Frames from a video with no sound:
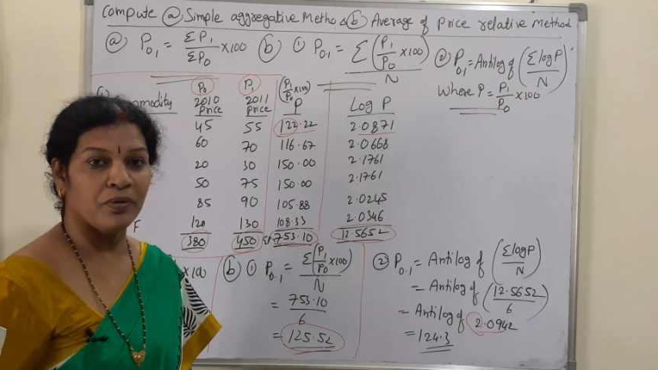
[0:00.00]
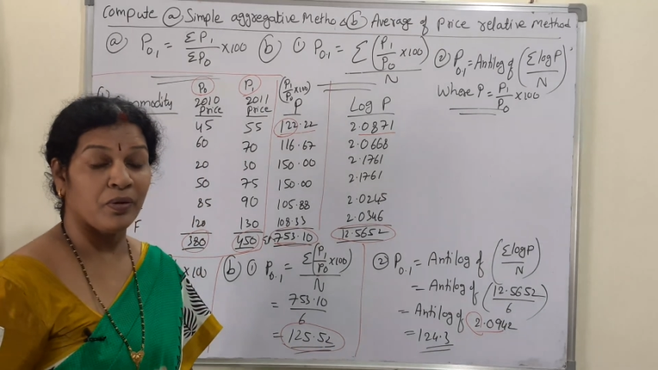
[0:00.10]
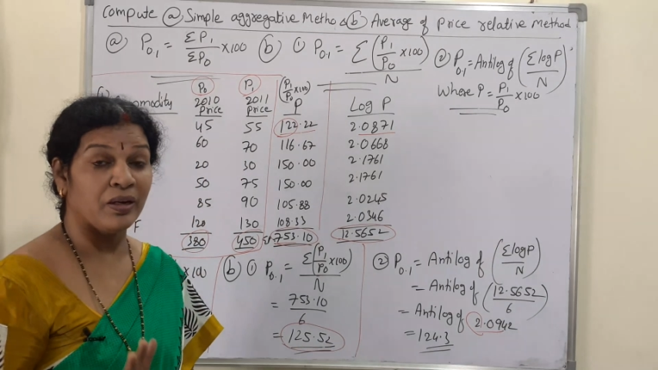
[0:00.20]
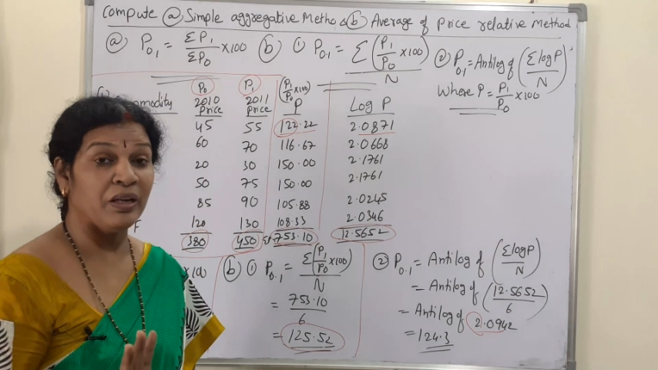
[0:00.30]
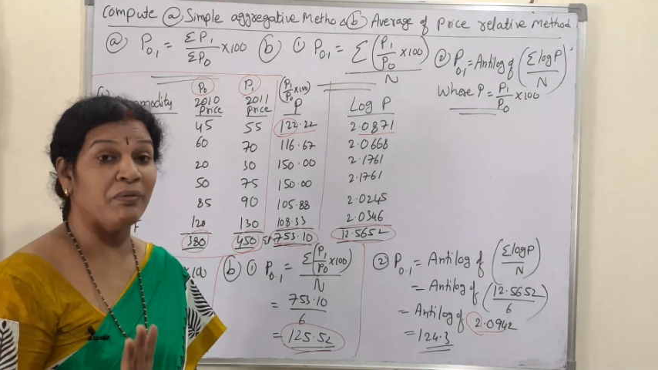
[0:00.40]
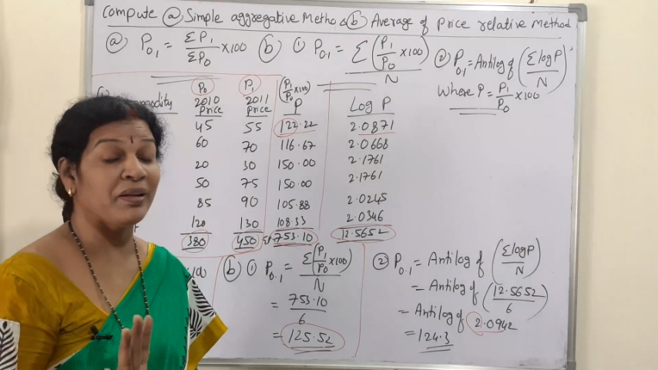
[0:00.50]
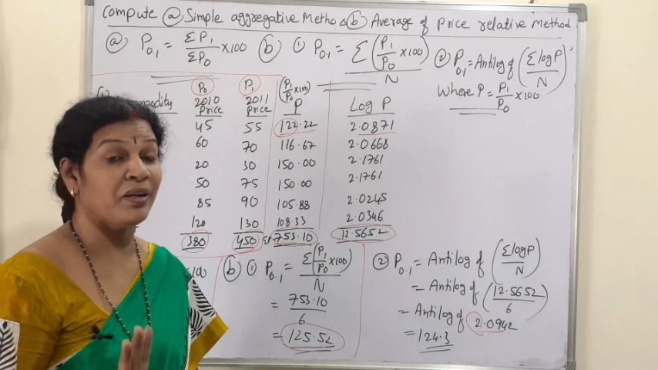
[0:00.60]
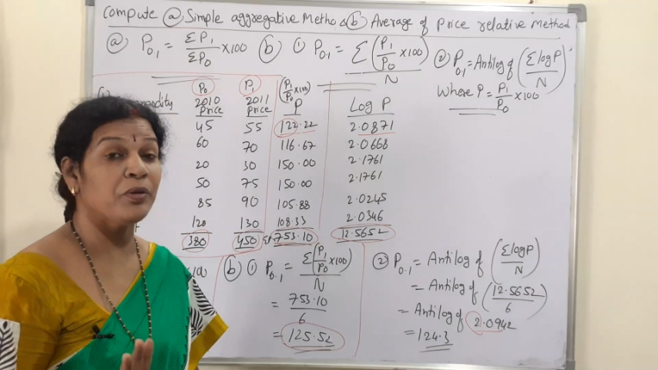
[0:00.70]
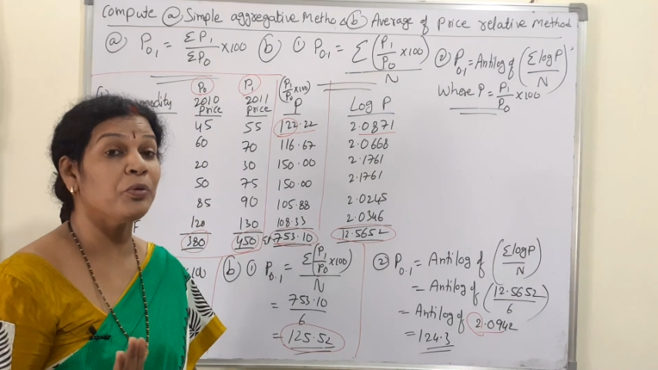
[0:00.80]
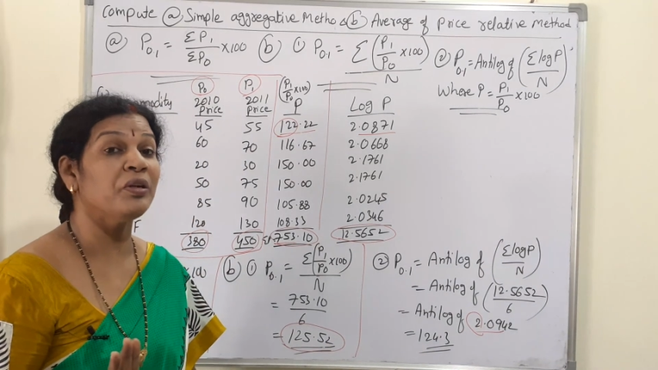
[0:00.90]
Only one
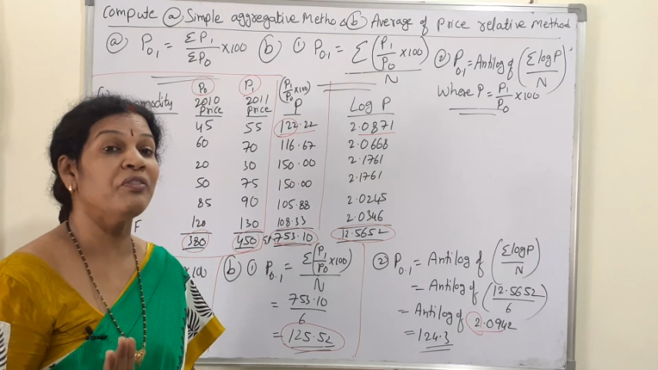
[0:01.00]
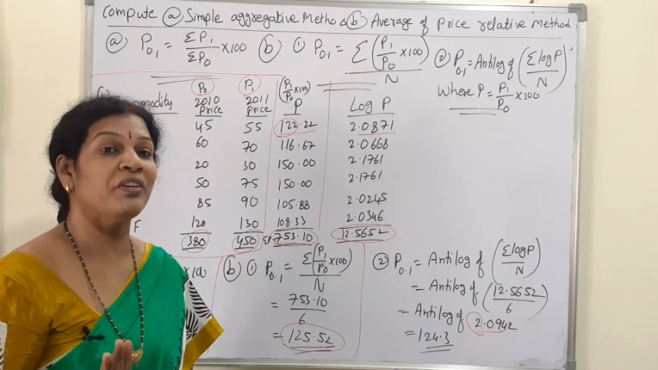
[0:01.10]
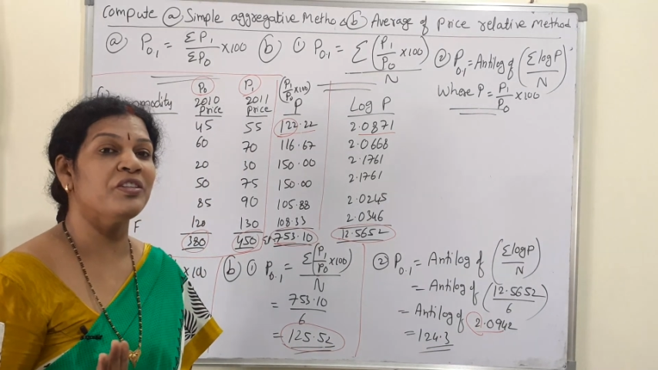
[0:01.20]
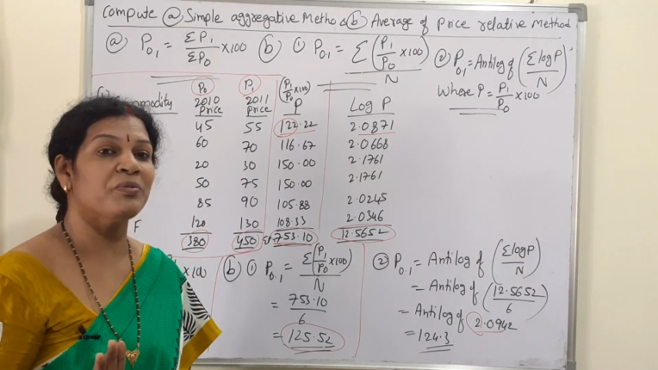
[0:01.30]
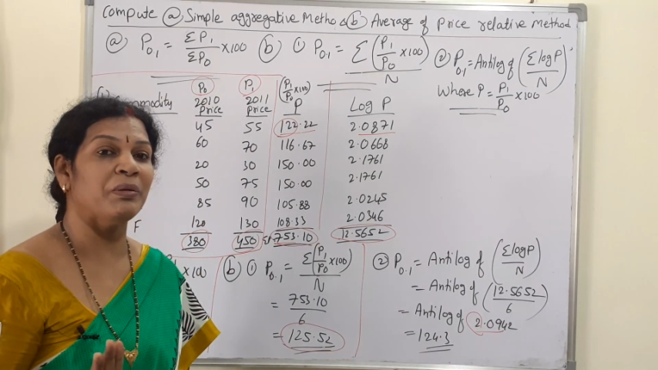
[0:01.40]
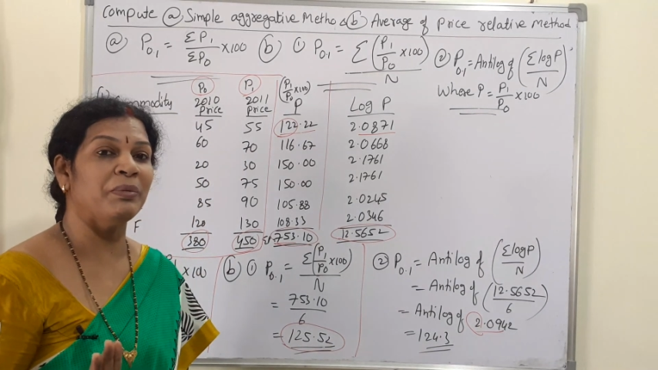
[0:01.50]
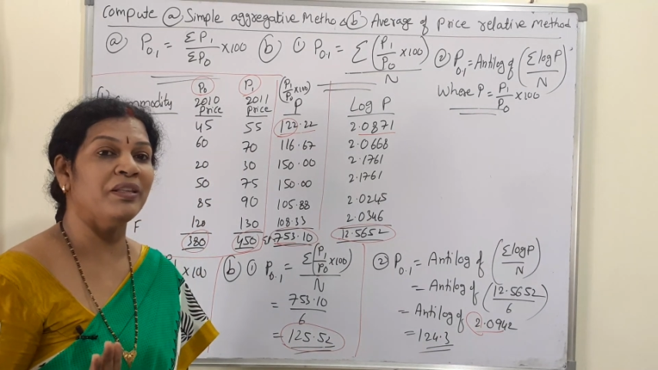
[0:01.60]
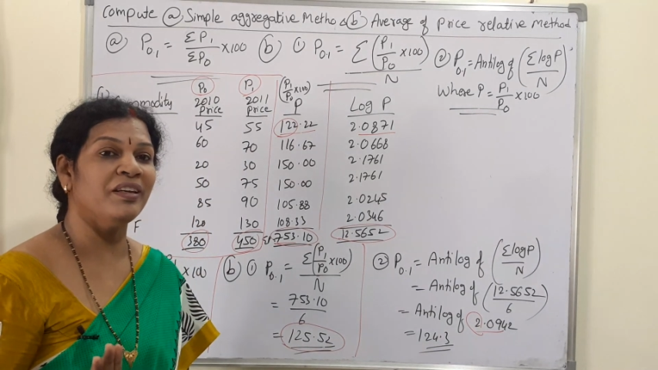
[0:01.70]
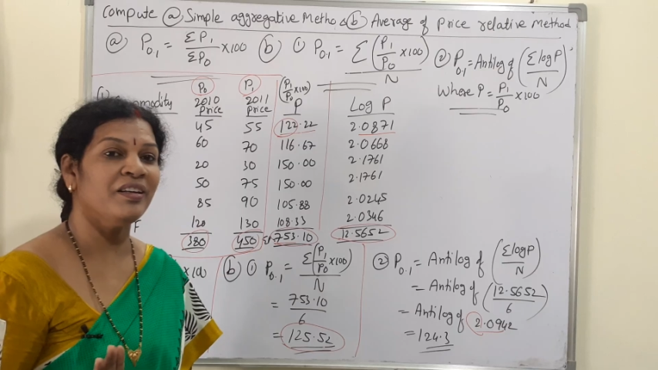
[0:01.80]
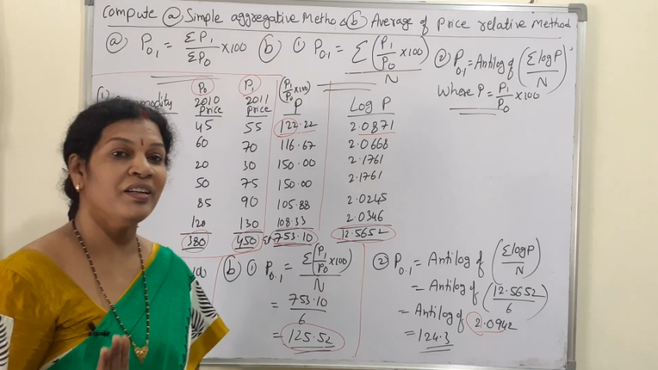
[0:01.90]
or two difference will be
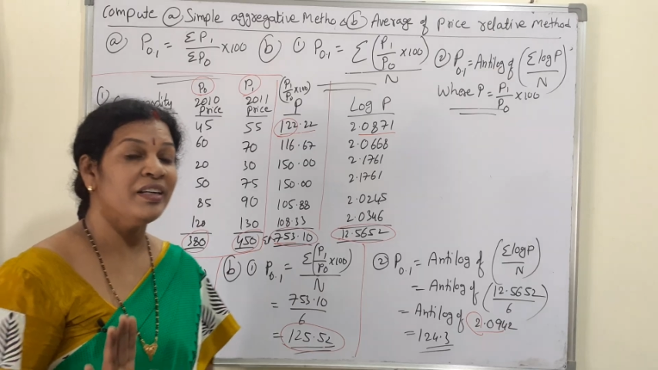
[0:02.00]
there.